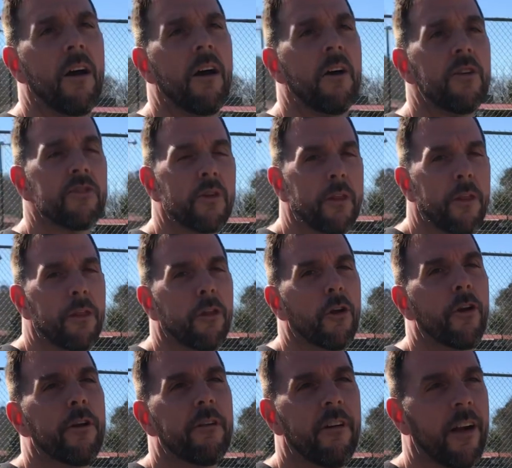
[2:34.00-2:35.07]
So the
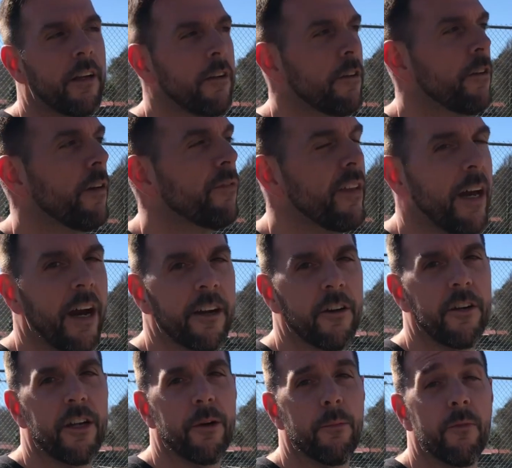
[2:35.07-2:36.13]
third letter of the
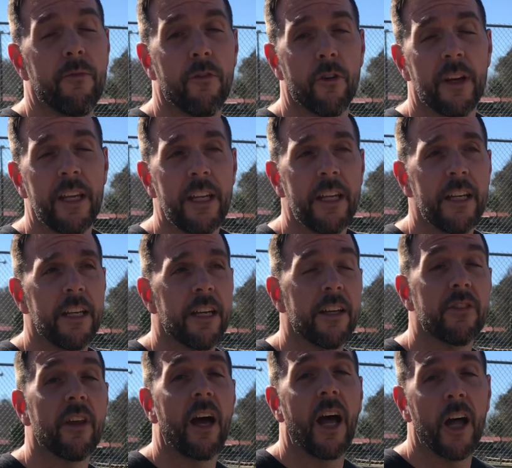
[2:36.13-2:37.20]
acronym for E is
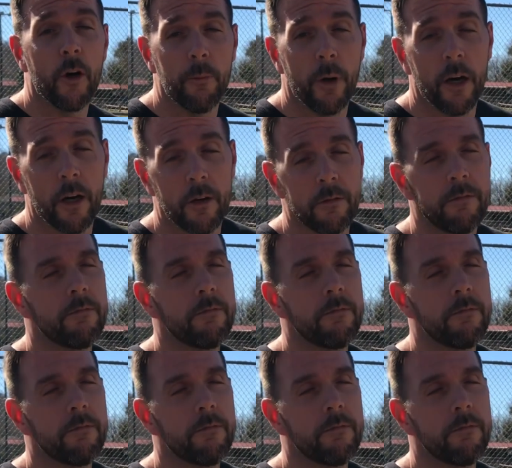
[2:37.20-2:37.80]
elbow.